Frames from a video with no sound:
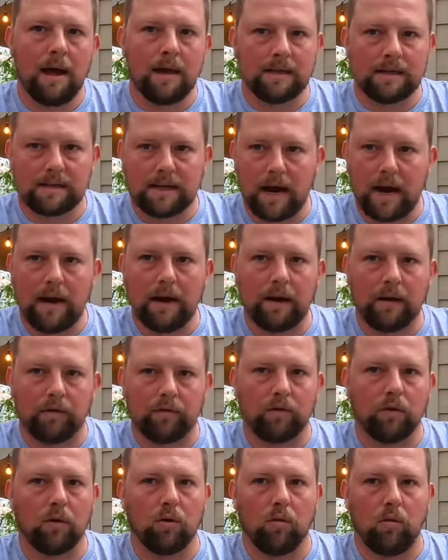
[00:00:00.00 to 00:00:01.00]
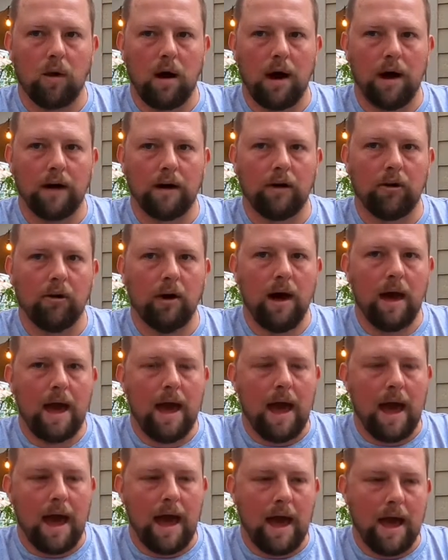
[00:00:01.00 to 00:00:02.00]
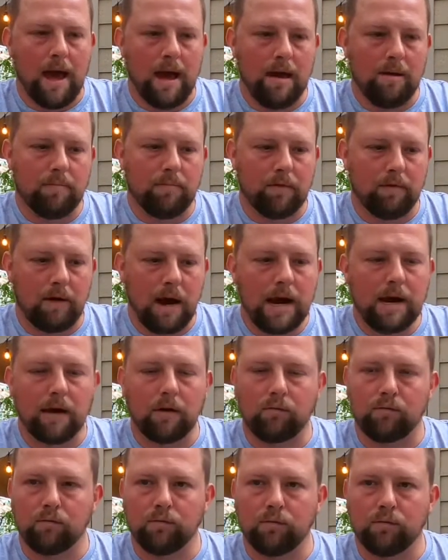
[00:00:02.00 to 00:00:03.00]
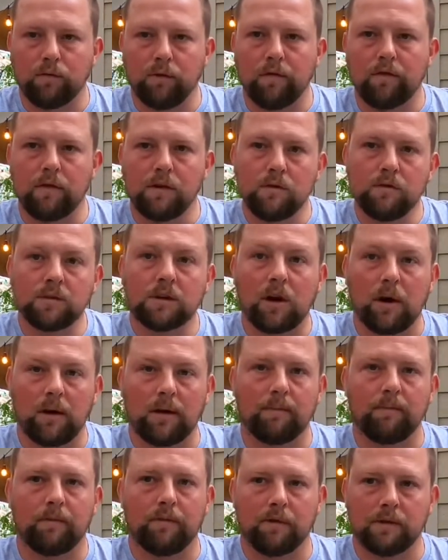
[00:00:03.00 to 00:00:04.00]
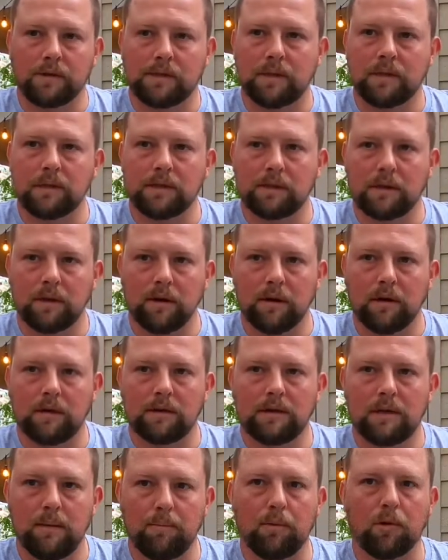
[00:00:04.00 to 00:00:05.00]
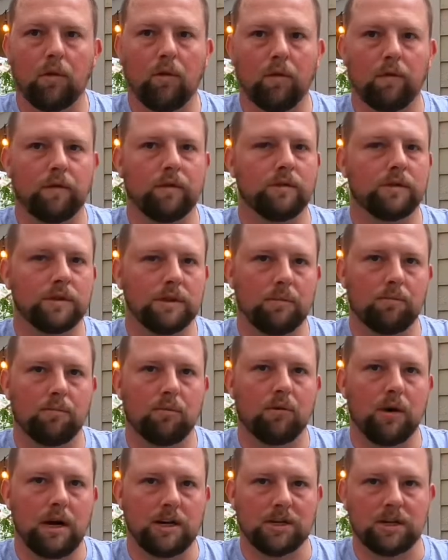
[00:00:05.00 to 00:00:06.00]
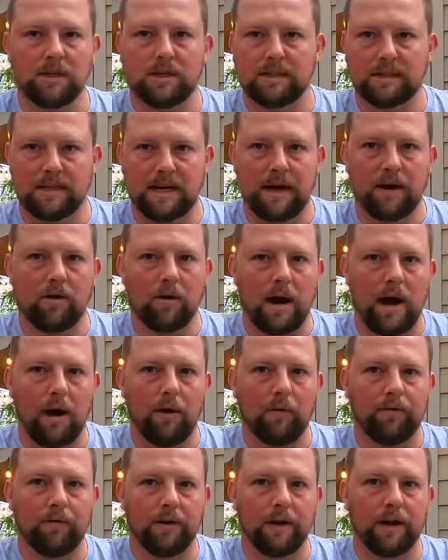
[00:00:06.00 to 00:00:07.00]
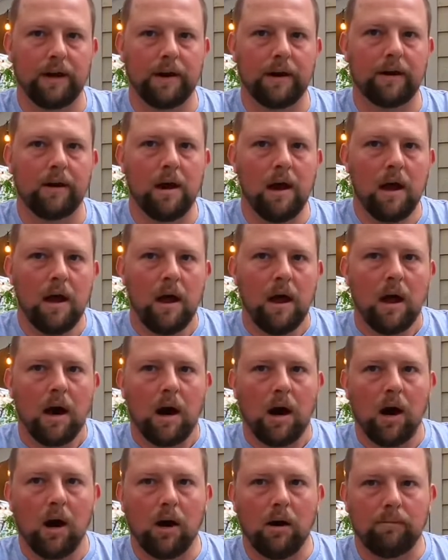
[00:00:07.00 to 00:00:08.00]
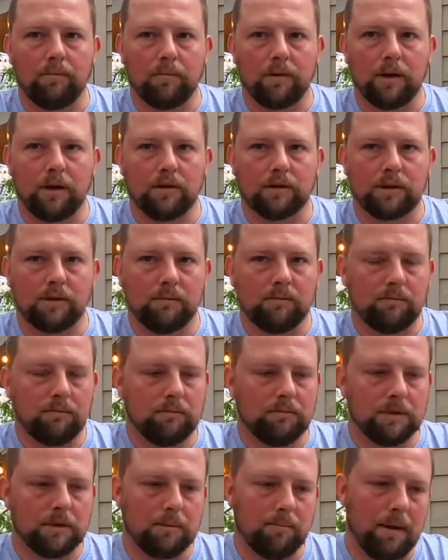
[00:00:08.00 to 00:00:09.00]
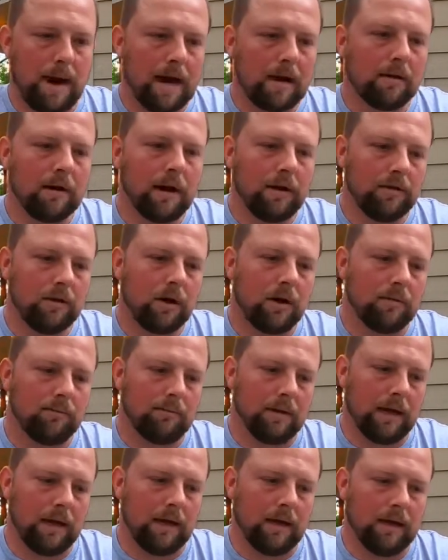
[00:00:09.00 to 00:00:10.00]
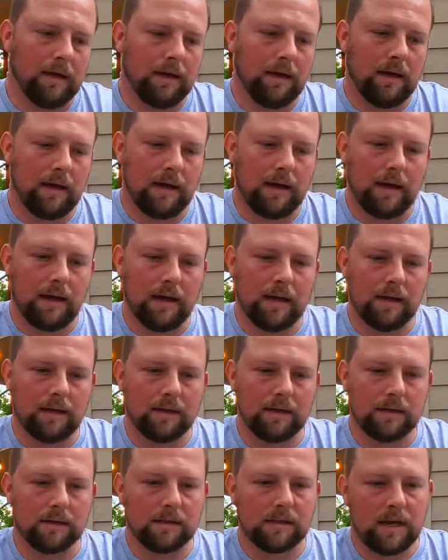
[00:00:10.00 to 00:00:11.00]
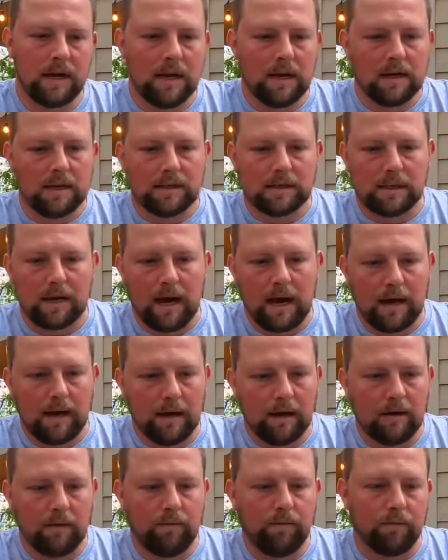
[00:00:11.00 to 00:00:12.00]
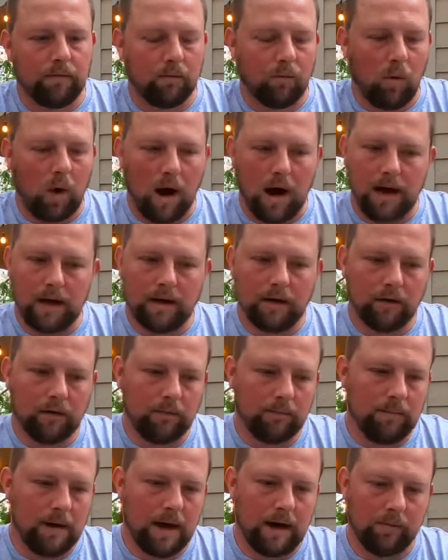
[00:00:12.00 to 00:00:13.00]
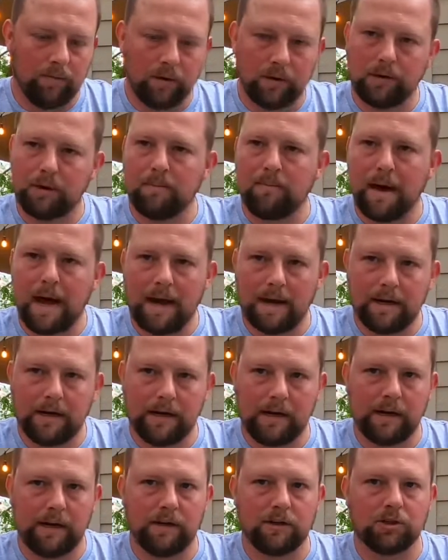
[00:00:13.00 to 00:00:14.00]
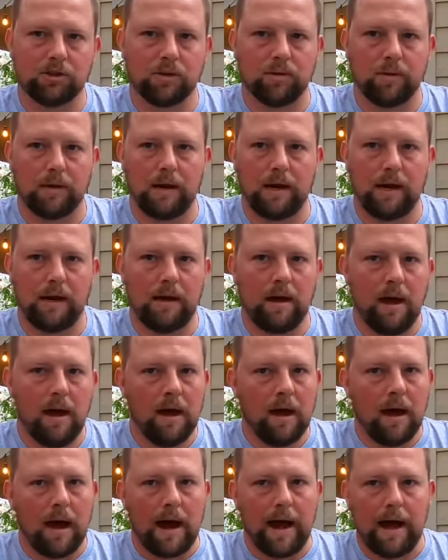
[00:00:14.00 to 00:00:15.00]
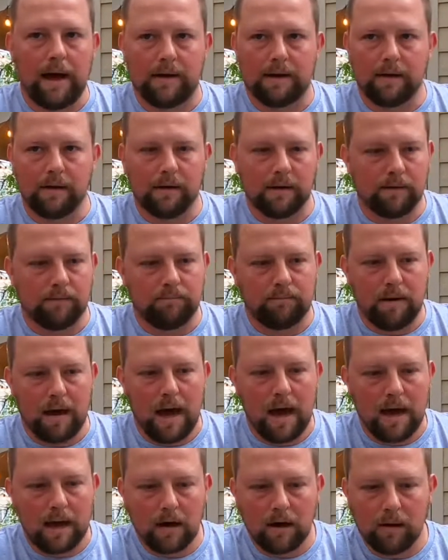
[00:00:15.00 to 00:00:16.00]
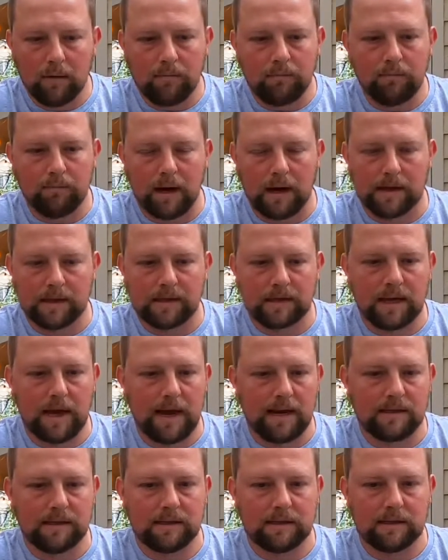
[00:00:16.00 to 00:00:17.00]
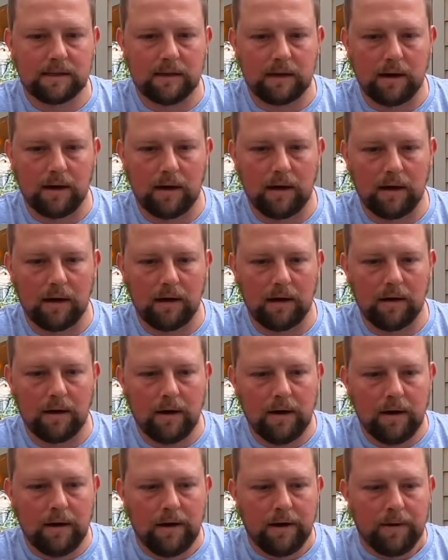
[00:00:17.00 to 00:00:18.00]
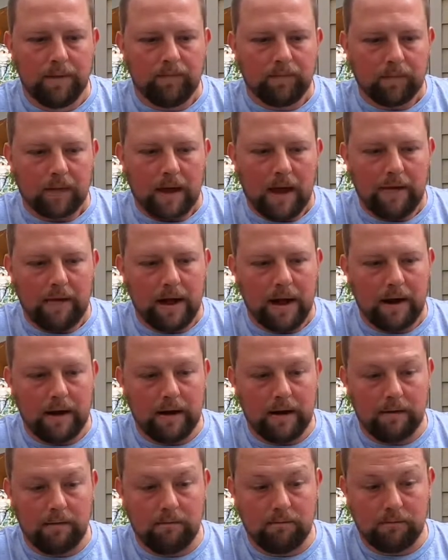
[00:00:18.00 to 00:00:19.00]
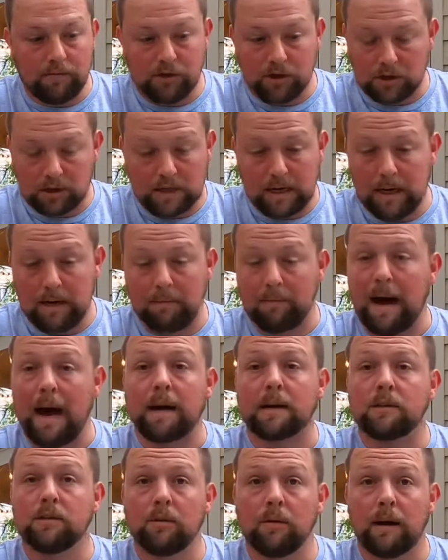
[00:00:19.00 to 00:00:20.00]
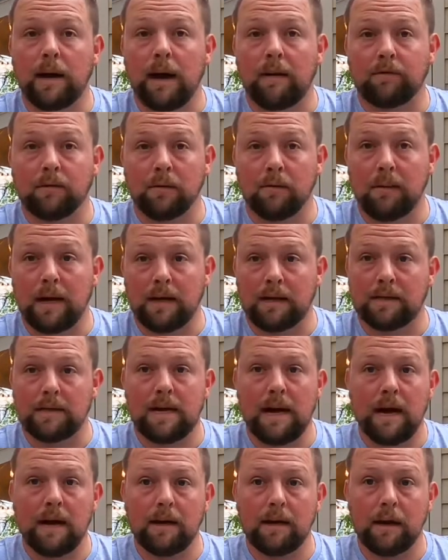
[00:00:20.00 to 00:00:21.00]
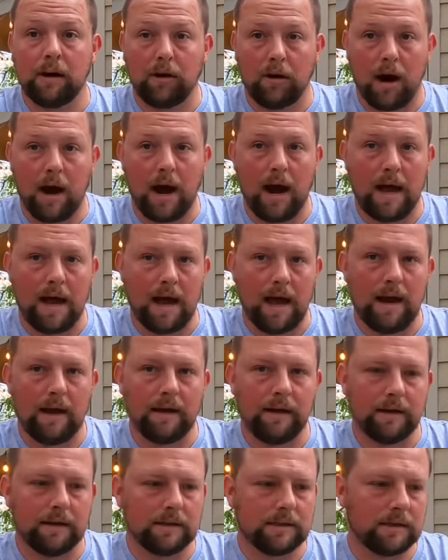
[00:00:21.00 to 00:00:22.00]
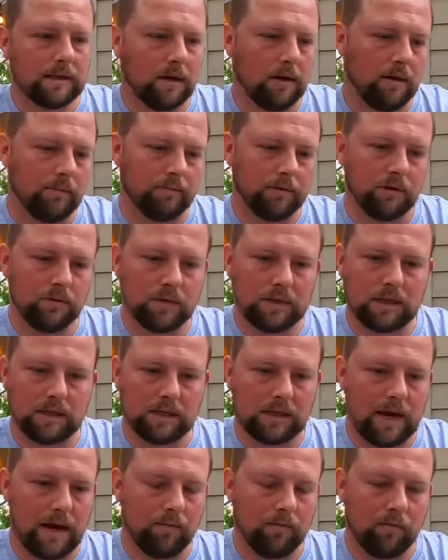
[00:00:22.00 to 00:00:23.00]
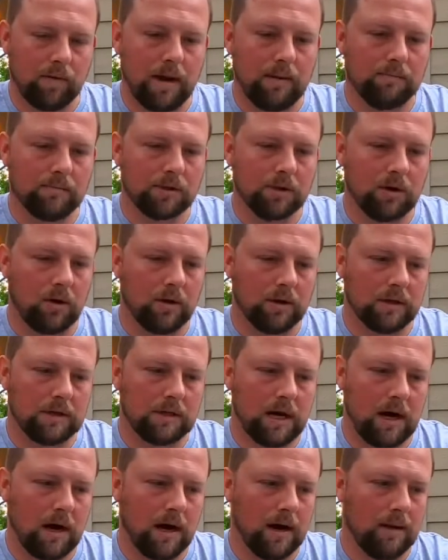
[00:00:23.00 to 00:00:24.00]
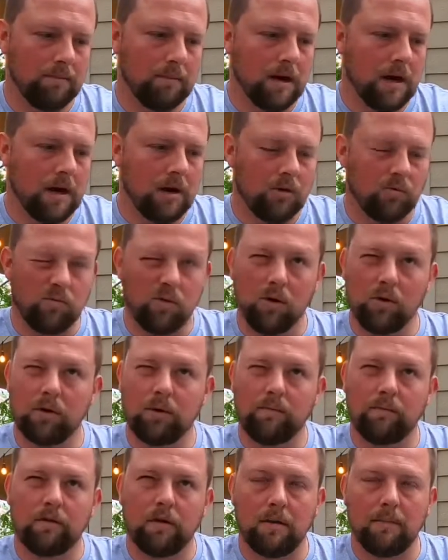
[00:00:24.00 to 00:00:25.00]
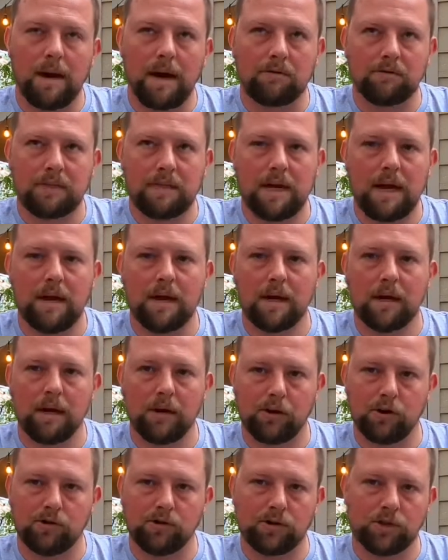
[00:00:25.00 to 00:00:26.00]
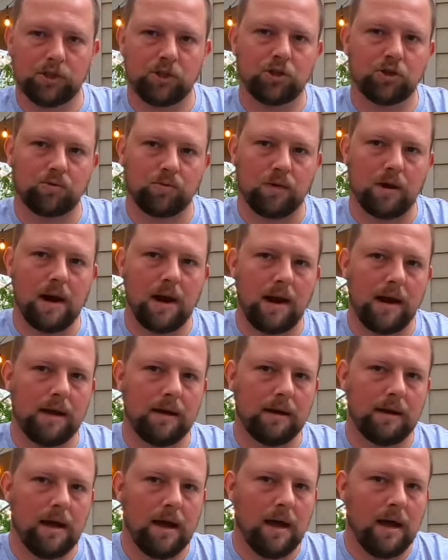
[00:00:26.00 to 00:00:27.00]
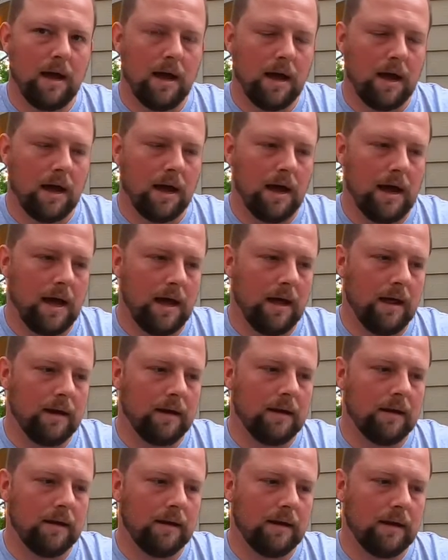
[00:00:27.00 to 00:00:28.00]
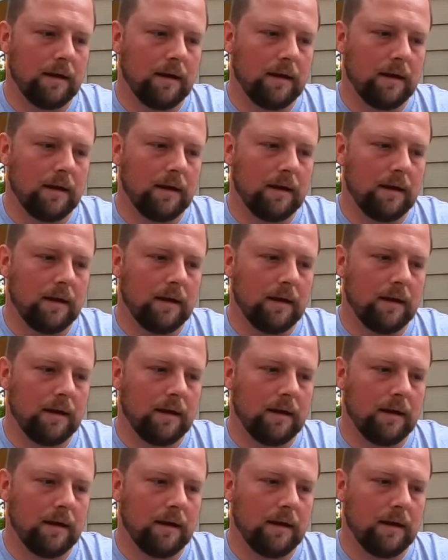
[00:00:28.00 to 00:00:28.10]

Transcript: skating for a while, and providing reviews on them versus the typical first impressions that are out there. Some background on me is skated for a while, had a really bad knee injury. I had to hang up my skates, and then just getting back to it after about a 10-year hiatus. Used to skate Remz all the time, rode them for about 10 years straight, and